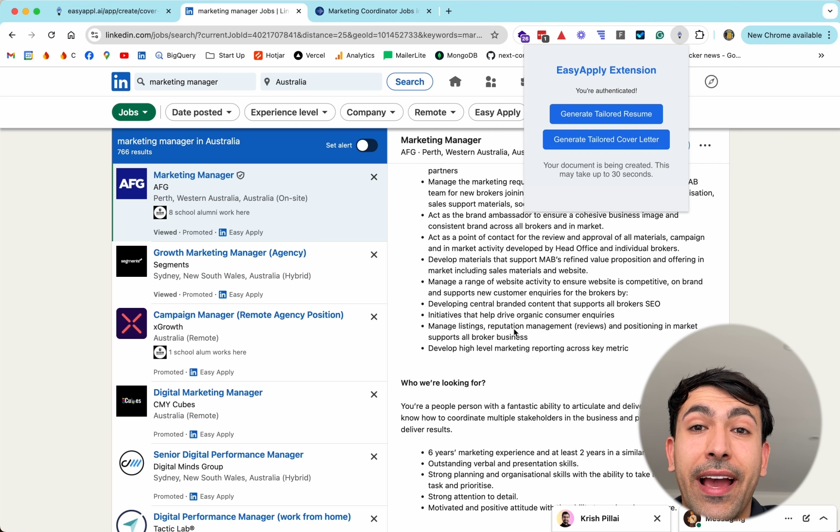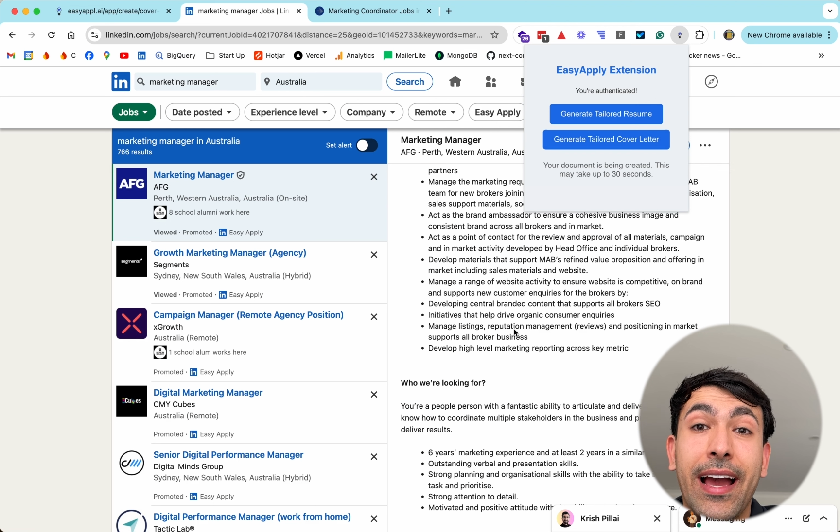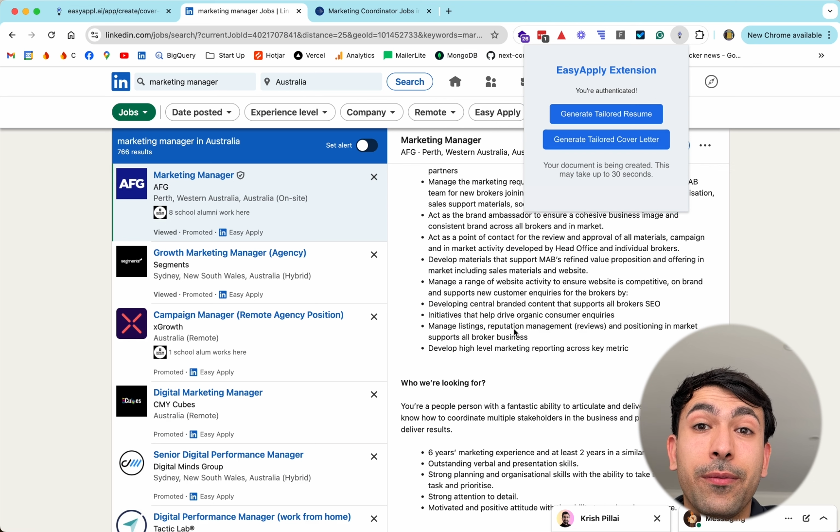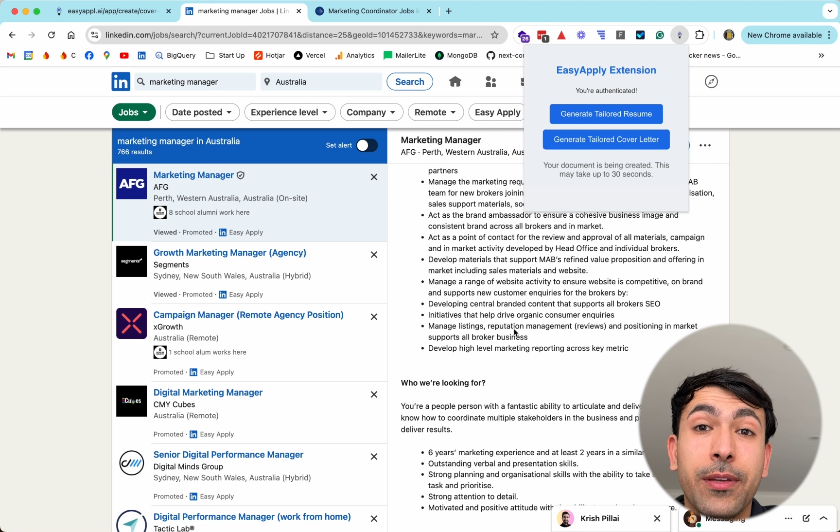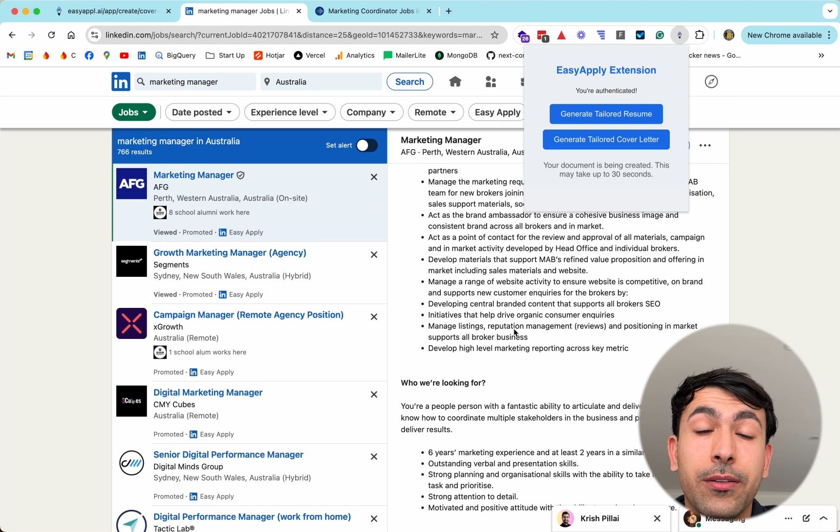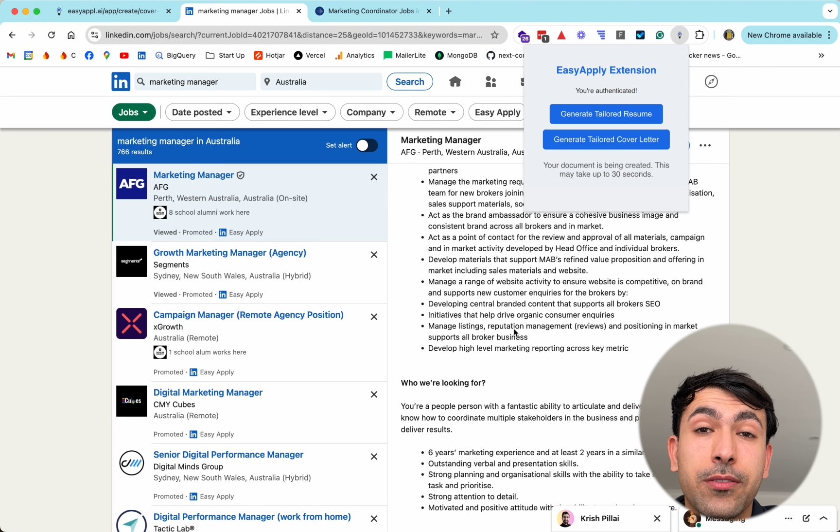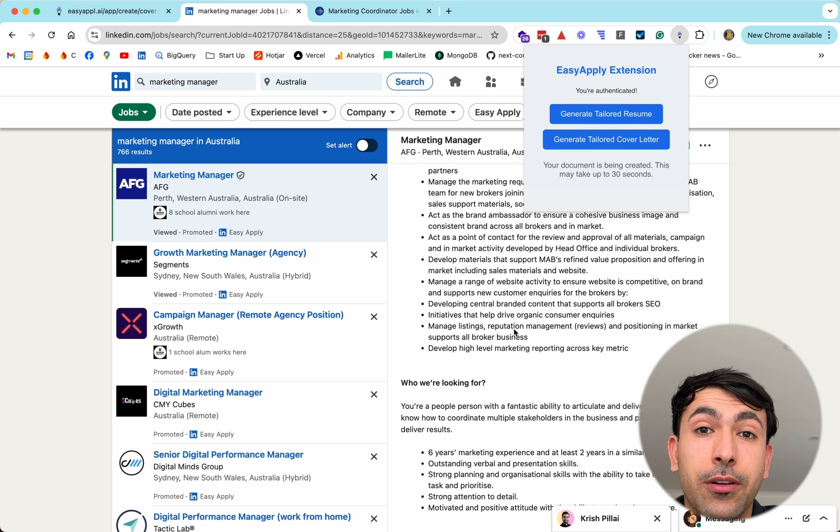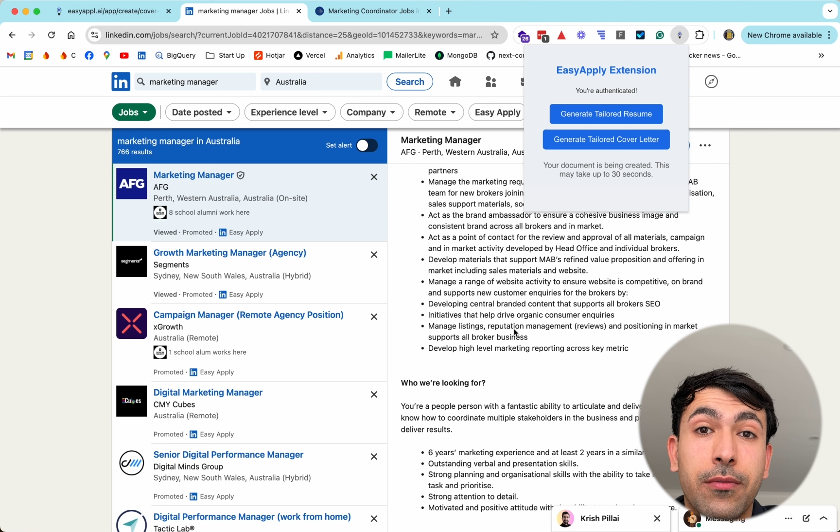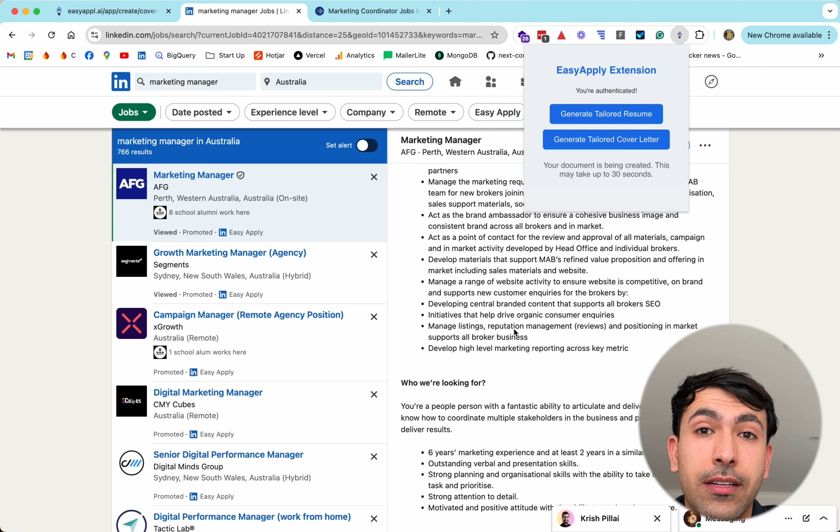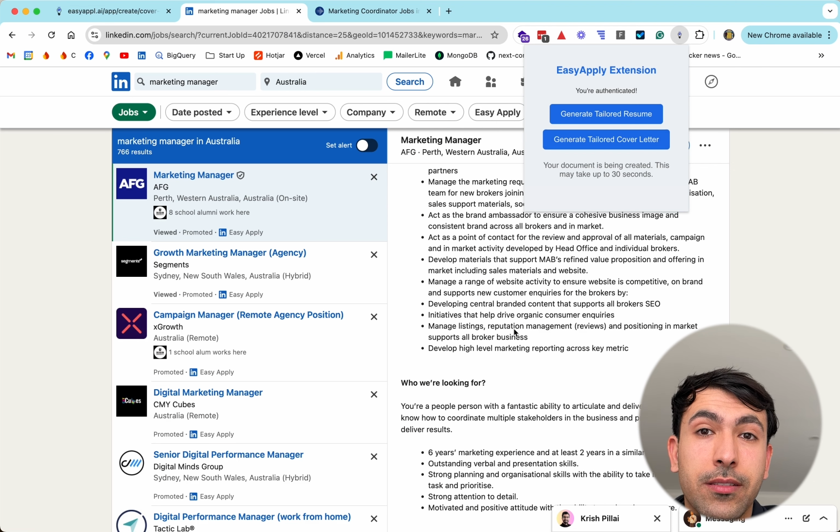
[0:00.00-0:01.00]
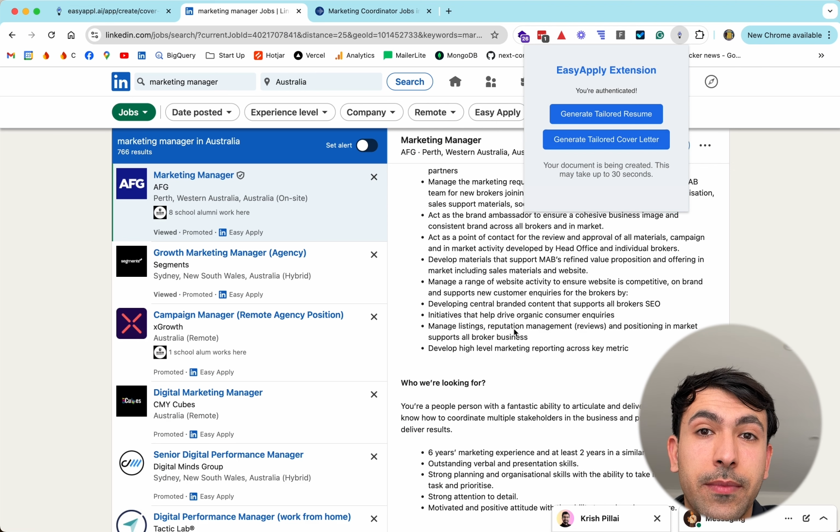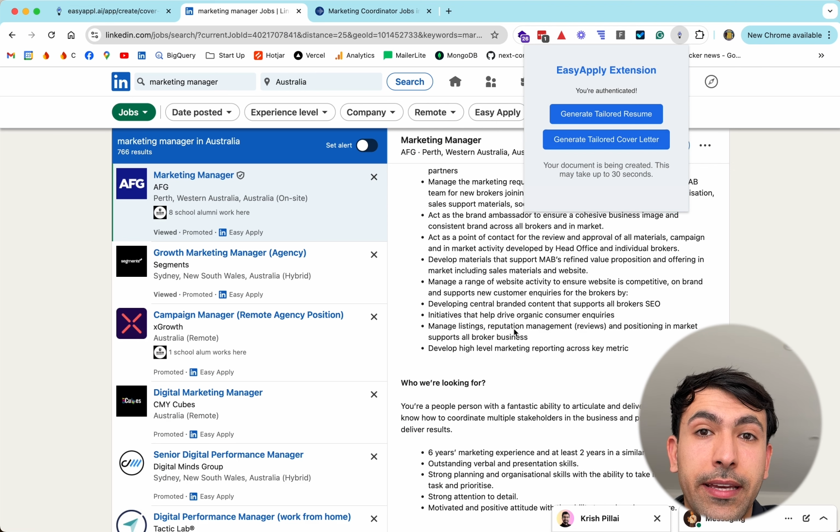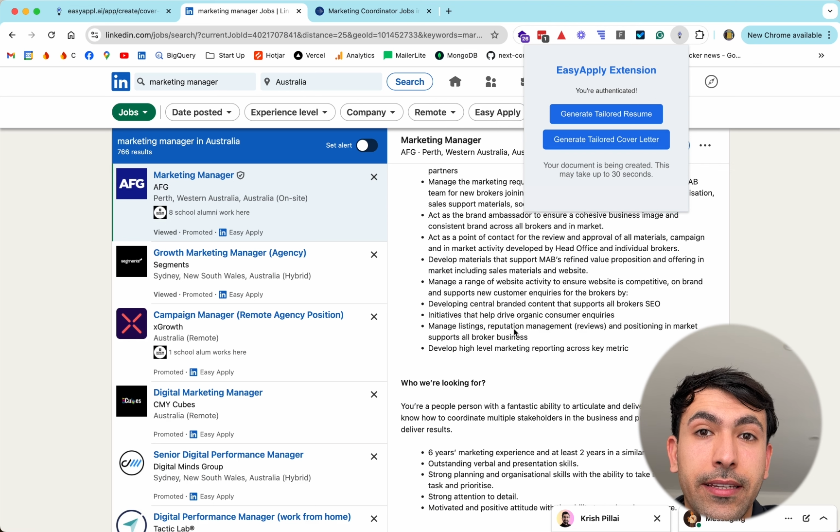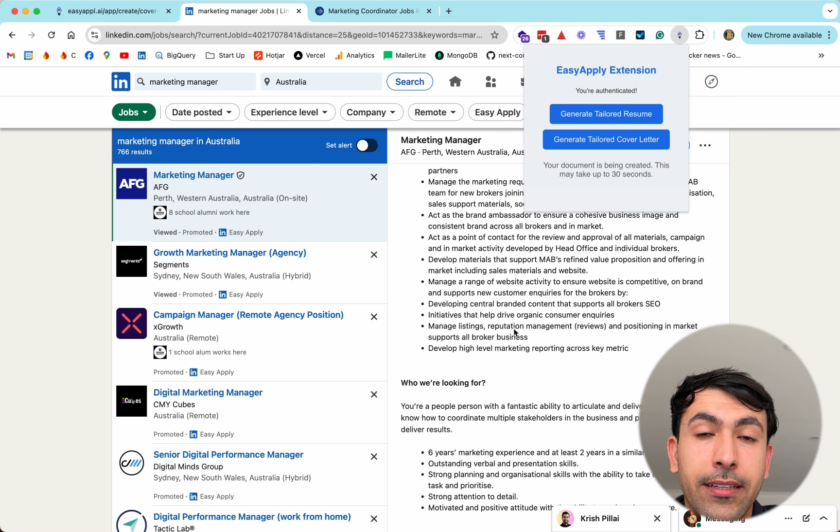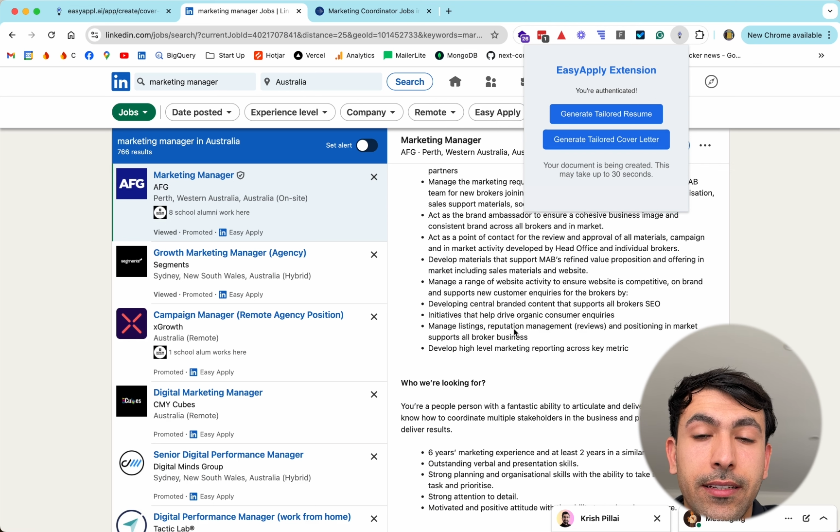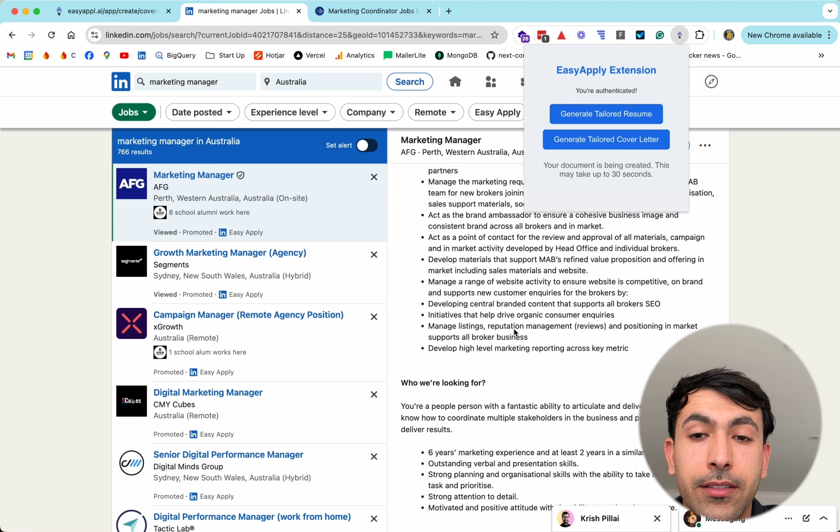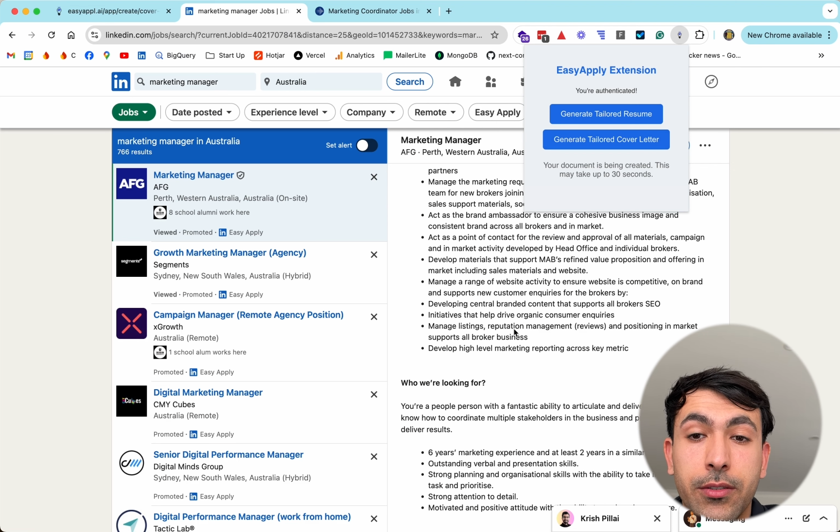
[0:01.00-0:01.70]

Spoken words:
and we use your resume